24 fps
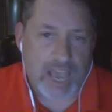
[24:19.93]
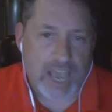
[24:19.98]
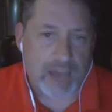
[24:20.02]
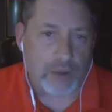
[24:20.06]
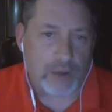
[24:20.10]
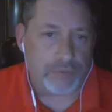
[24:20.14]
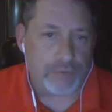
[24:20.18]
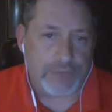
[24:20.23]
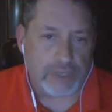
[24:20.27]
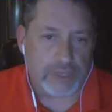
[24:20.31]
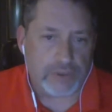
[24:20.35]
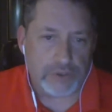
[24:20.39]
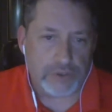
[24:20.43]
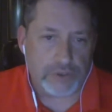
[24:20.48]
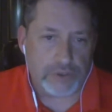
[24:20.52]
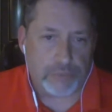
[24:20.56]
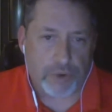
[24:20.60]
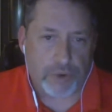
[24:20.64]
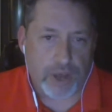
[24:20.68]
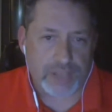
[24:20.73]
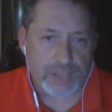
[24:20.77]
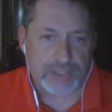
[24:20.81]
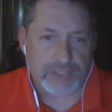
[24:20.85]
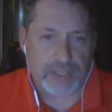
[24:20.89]
I don't think there's a
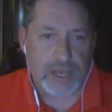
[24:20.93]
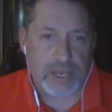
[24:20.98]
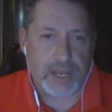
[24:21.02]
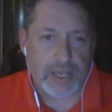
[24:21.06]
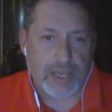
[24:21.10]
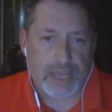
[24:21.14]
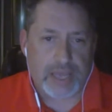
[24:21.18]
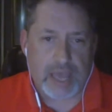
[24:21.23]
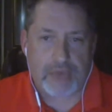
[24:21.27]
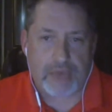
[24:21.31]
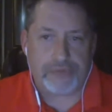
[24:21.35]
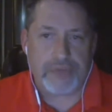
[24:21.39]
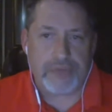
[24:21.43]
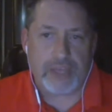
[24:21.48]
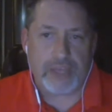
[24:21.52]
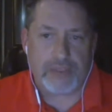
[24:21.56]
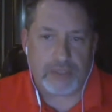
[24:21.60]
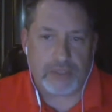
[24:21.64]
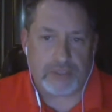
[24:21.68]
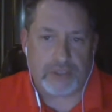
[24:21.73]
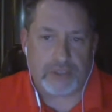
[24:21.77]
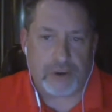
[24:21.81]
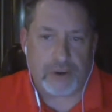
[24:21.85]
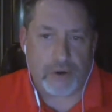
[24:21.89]
prosthetic. I
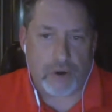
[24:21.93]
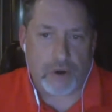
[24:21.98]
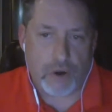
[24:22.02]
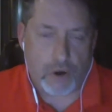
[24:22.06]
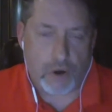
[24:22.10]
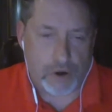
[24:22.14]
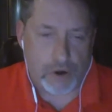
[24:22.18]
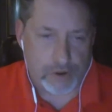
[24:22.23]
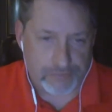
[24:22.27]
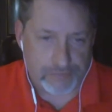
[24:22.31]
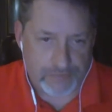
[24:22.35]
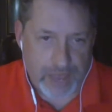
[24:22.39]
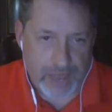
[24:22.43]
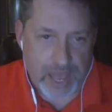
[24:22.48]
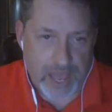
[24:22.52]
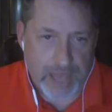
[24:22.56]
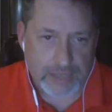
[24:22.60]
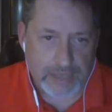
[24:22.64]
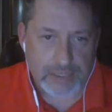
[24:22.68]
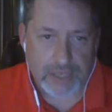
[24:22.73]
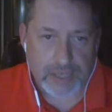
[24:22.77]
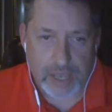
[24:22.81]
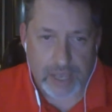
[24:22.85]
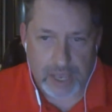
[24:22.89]
think that there are
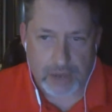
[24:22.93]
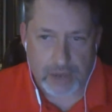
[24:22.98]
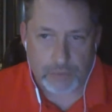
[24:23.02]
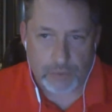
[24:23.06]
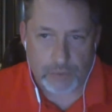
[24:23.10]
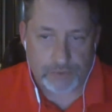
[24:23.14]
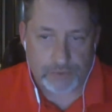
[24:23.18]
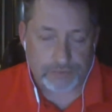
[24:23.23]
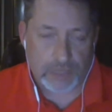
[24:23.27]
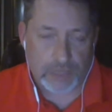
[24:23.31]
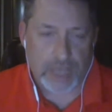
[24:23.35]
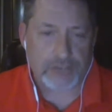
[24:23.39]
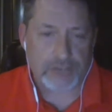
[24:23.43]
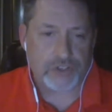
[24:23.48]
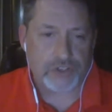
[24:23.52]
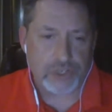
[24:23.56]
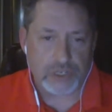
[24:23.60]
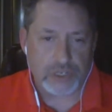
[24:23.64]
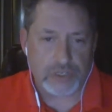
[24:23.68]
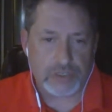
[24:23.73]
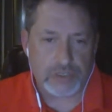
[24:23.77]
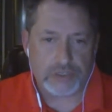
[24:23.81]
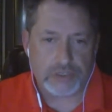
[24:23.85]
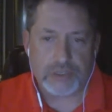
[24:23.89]
artifacts and
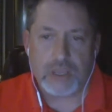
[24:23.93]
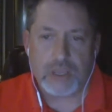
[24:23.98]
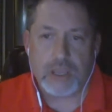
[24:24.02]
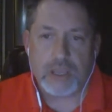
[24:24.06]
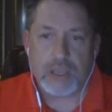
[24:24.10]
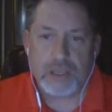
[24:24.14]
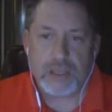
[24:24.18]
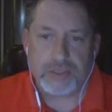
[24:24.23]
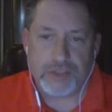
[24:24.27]
reflections